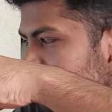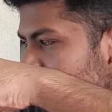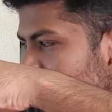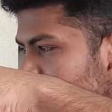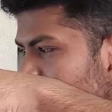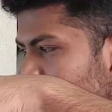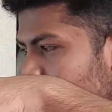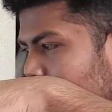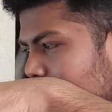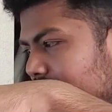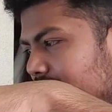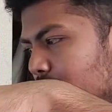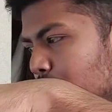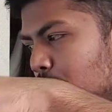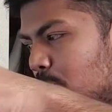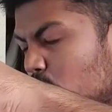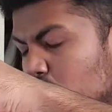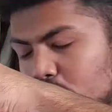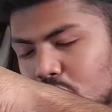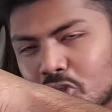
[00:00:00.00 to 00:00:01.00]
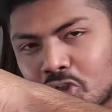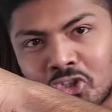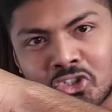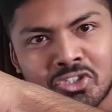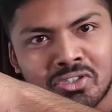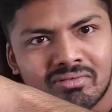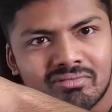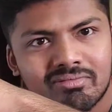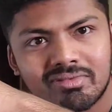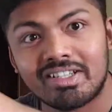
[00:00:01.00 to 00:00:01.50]
him, but then whoosh,
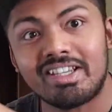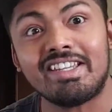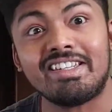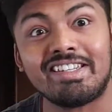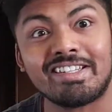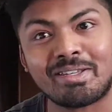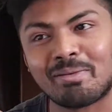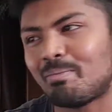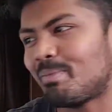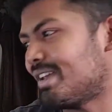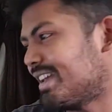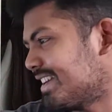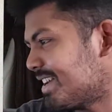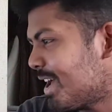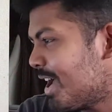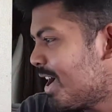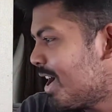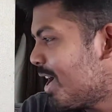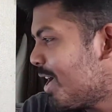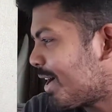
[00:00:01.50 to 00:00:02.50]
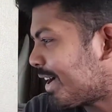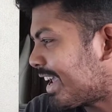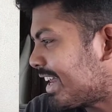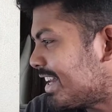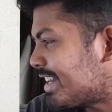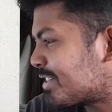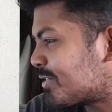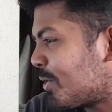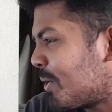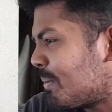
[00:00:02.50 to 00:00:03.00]
he disappeared. Okay,
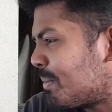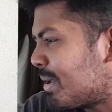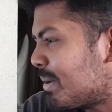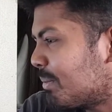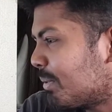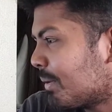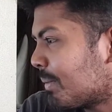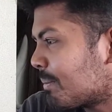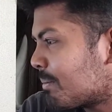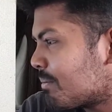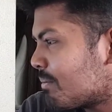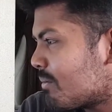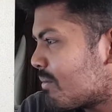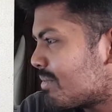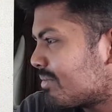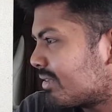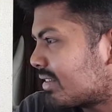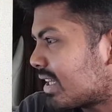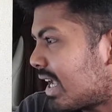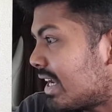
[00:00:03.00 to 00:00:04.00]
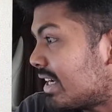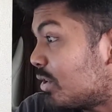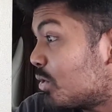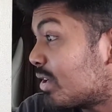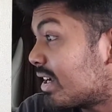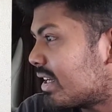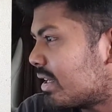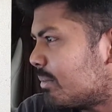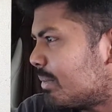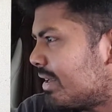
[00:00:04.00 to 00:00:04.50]
let's go, people. And look
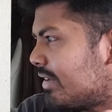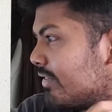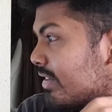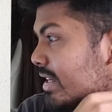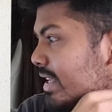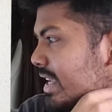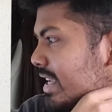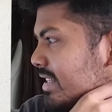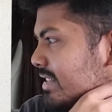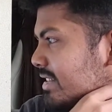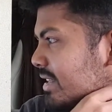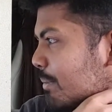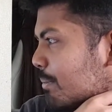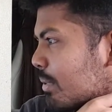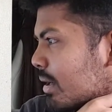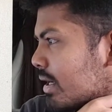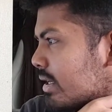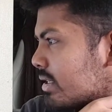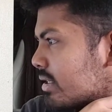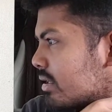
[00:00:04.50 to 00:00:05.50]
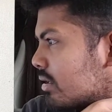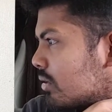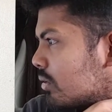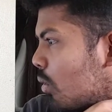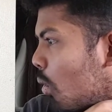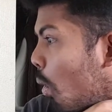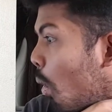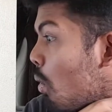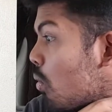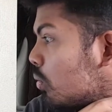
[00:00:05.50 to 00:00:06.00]
at him, even he is surprised.
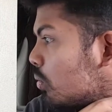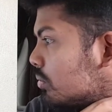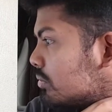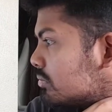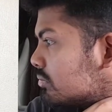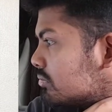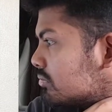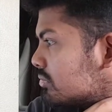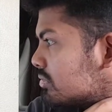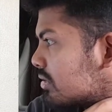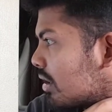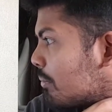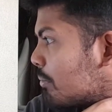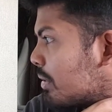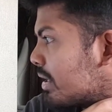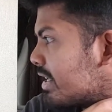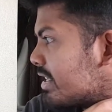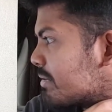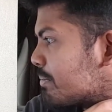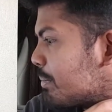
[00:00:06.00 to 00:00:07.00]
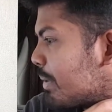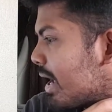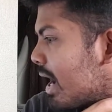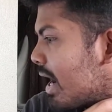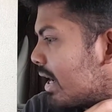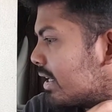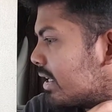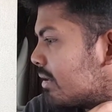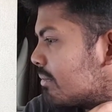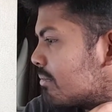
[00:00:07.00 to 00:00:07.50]
Oh, somebody is
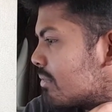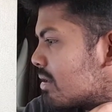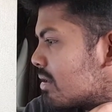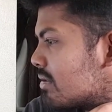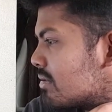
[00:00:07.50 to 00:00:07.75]
behind him.